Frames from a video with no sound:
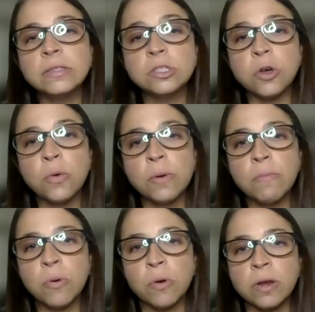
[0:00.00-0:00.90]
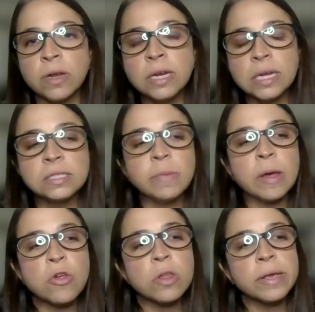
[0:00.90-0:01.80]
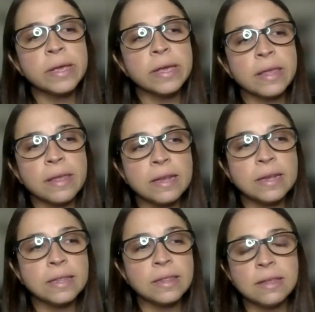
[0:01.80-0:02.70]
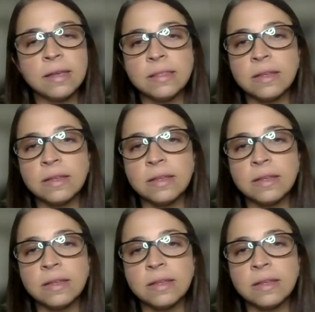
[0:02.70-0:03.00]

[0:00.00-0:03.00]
so important, especially in the